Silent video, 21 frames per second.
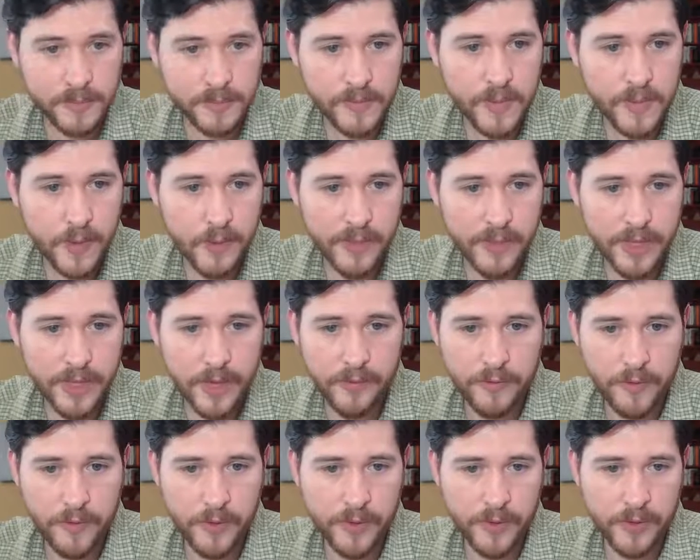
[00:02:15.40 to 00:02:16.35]

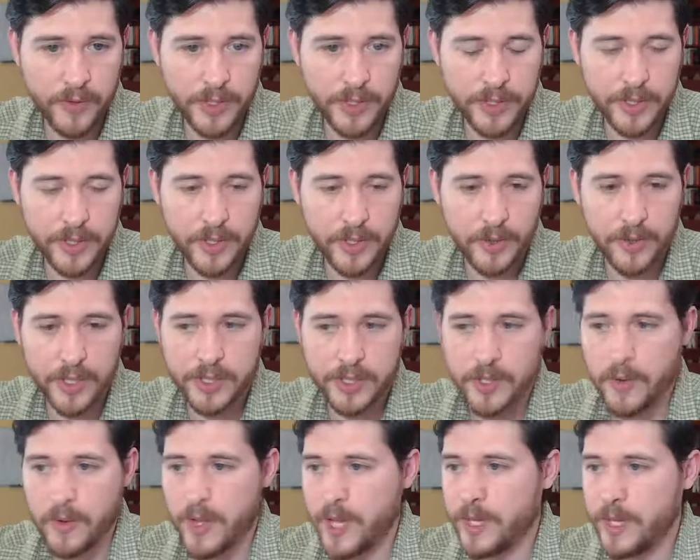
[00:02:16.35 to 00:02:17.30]
without further ado, let's
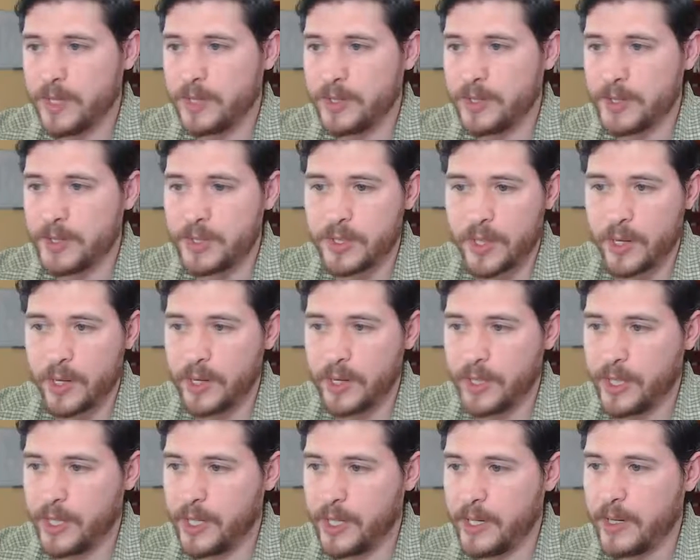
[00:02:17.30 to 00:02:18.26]
go ahead and start
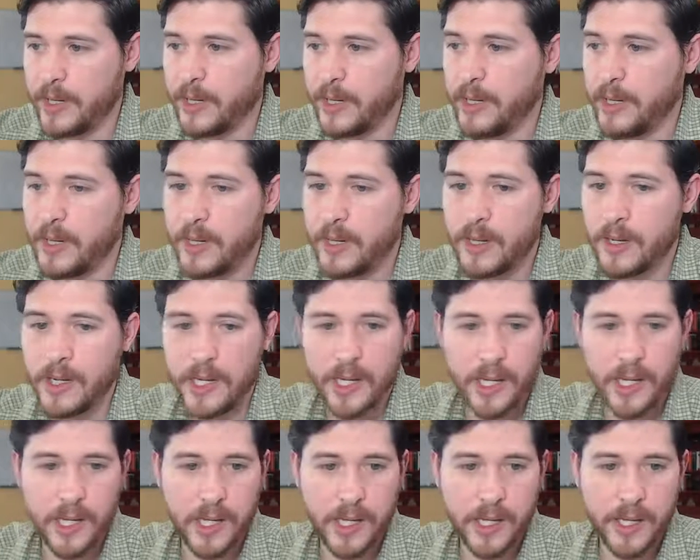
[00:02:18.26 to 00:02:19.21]
in
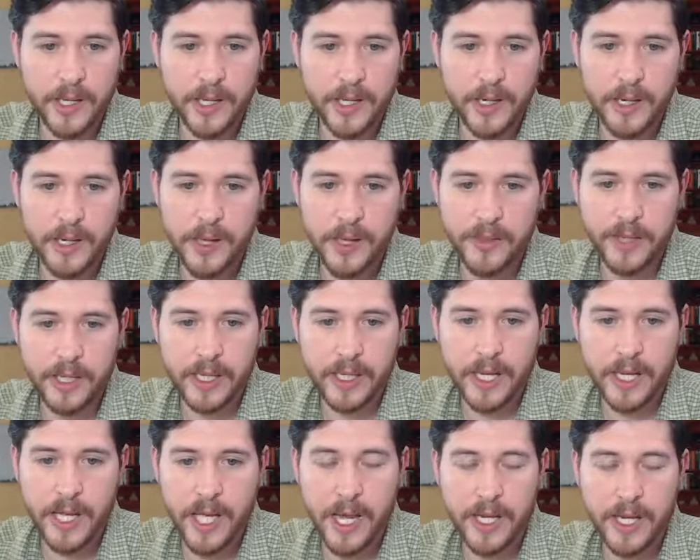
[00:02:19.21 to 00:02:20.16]
on the
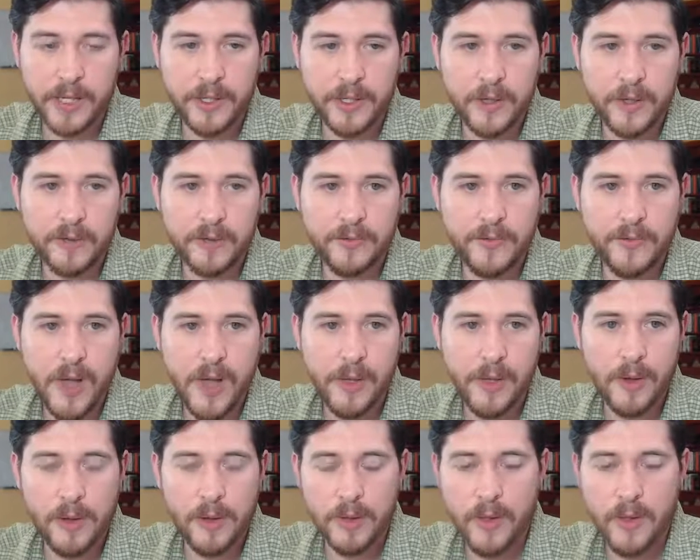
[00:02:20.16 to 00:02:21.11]
guide, and you can
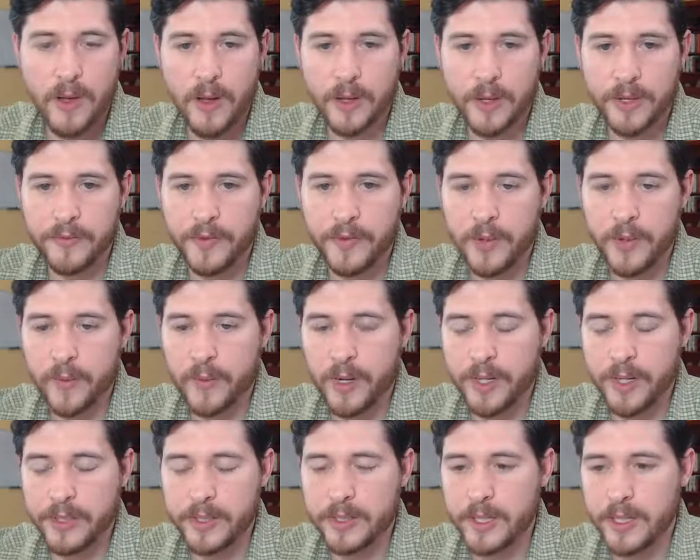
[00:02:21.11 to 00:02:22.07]
follow along if you
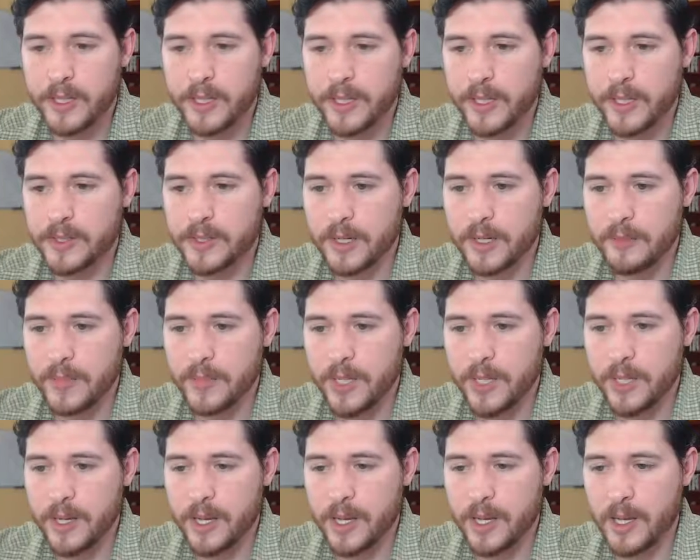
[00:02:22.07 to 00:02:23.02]
want. That's going to
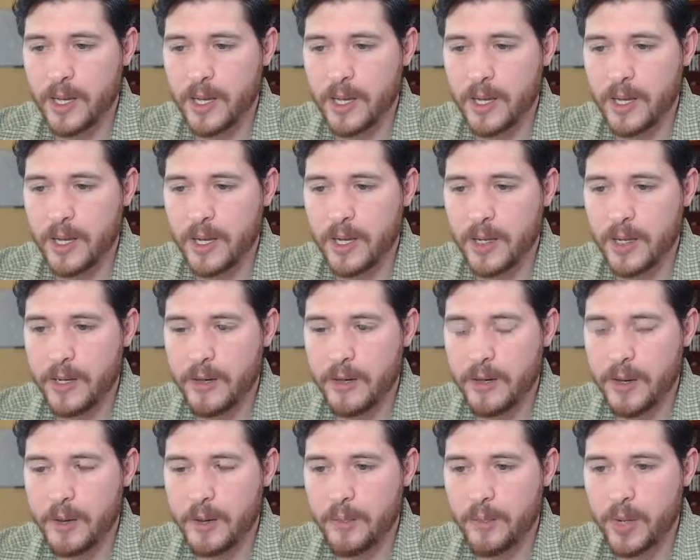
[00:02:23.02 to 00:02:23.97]
be on
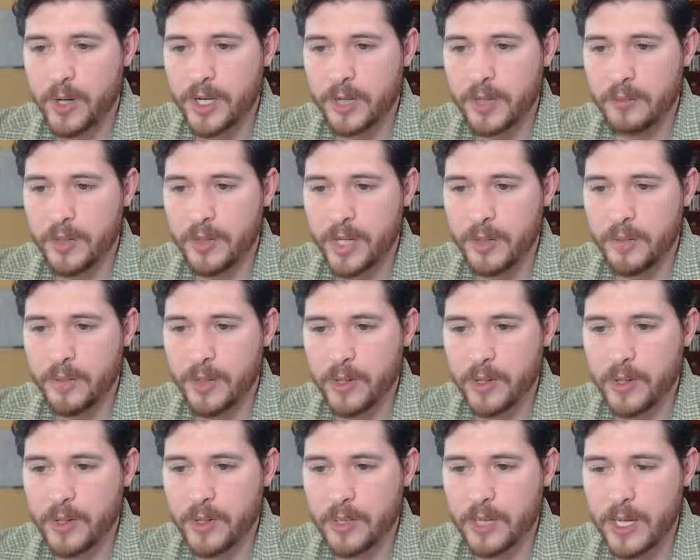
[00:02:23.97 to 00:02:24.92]

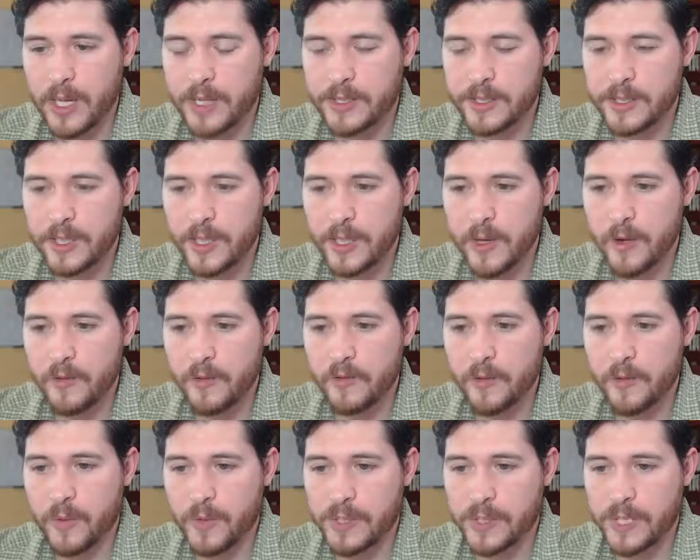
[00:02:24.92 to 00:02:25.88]

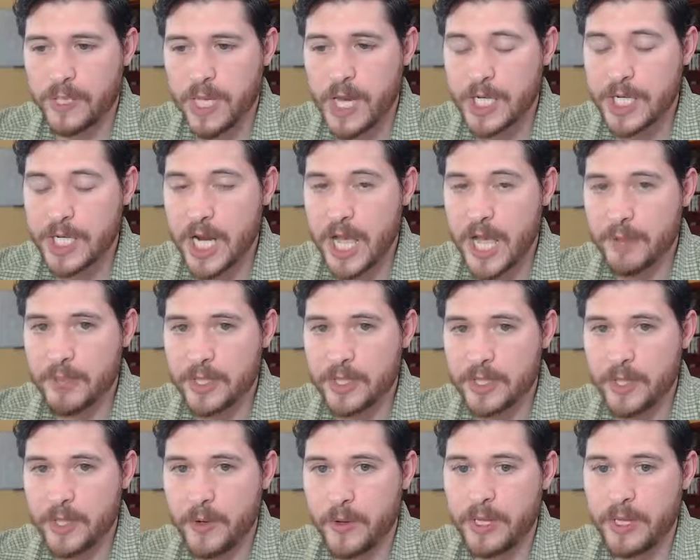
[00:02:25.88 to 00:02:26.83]

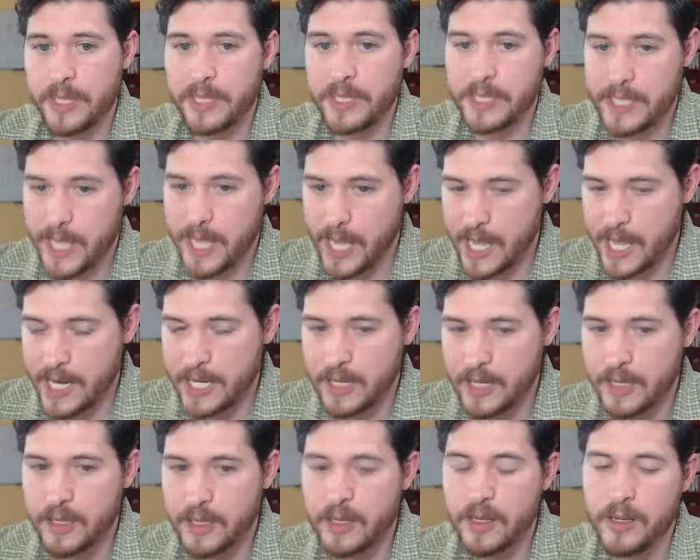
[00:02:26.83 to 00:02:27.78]
marketingplaybook.co/episode
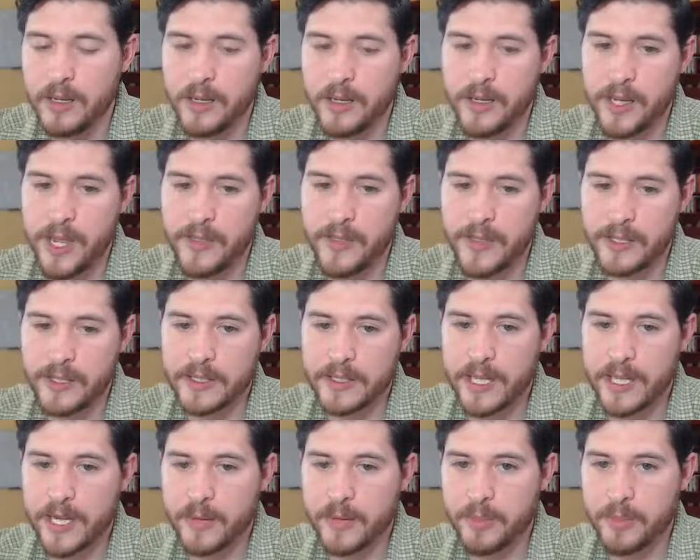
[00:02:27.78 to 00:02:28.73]
10, and that's
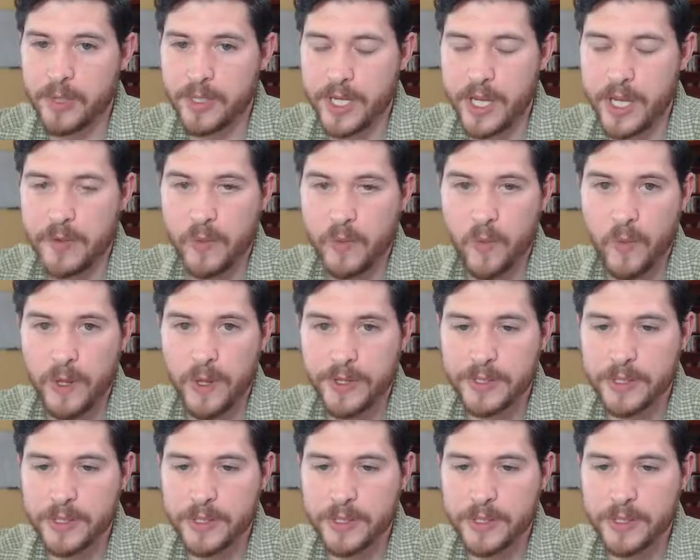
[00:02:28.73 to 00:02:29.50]
the number 10, 10.